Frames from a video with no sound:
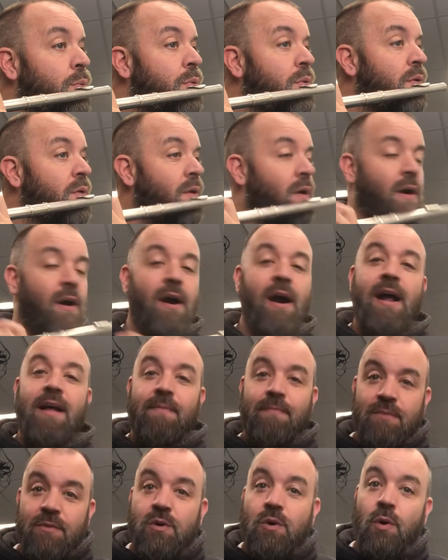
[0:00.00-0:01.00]
All right,
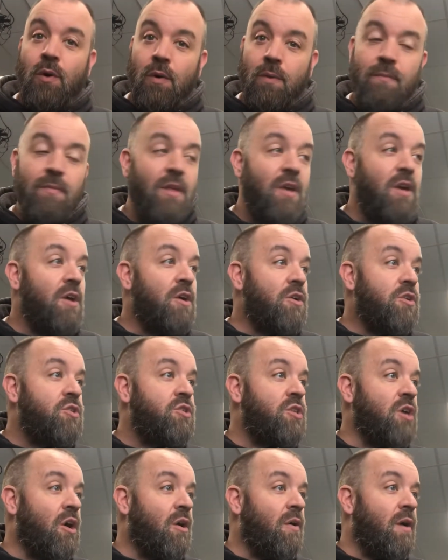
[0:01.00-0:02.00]
cool.
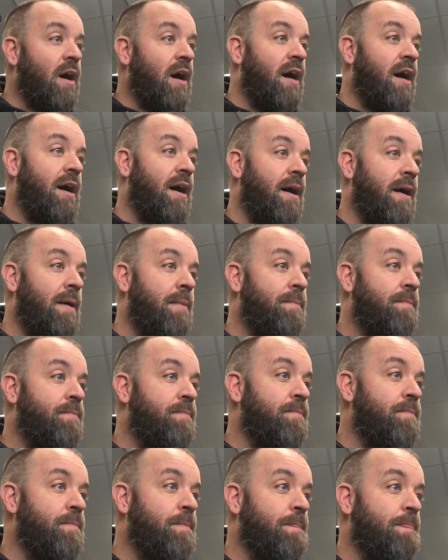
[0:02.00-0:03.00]
So,
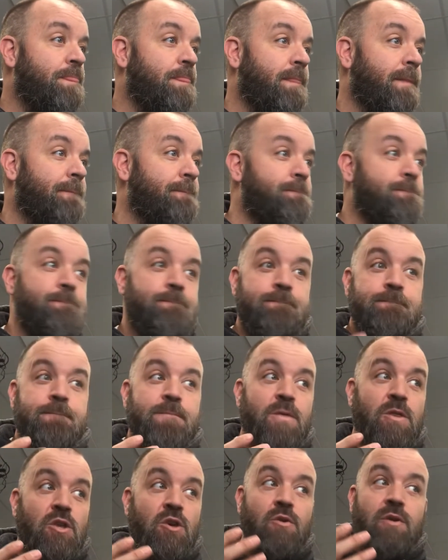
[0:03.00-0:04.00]

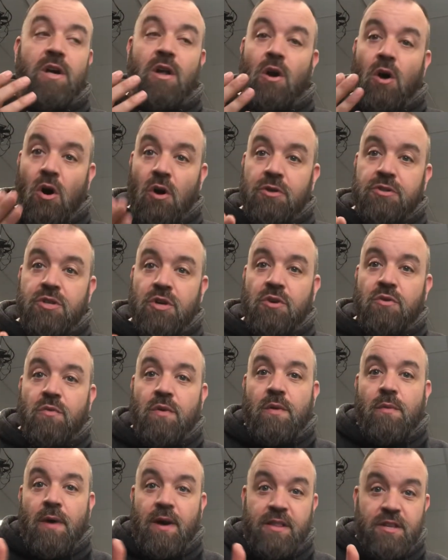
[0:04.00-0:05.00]
you can also
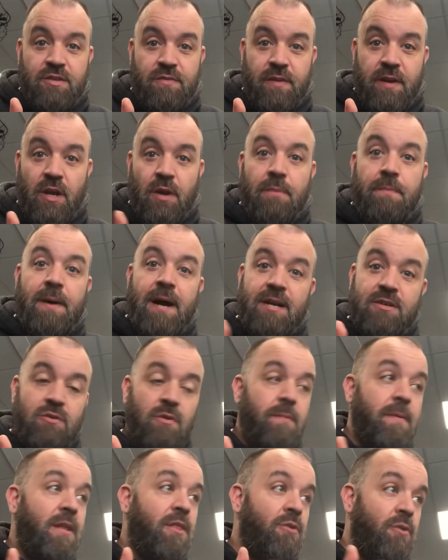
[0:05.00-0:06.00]
rewind this video and practice with
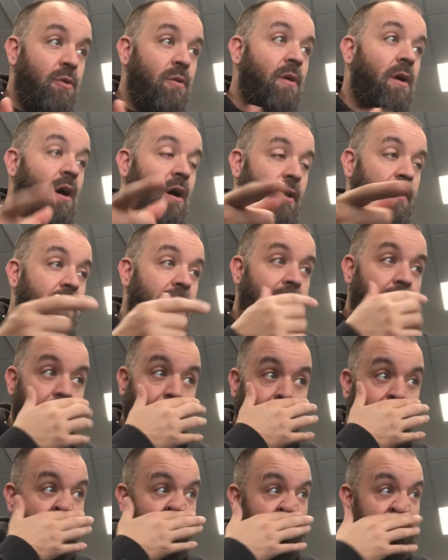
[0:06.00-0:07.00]
me through on that
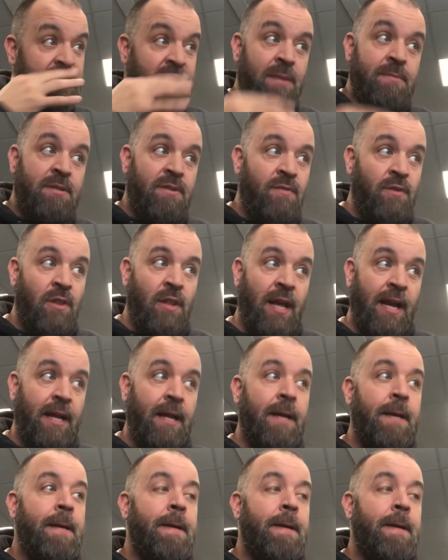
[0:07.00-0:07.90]
a couple times if you'd like.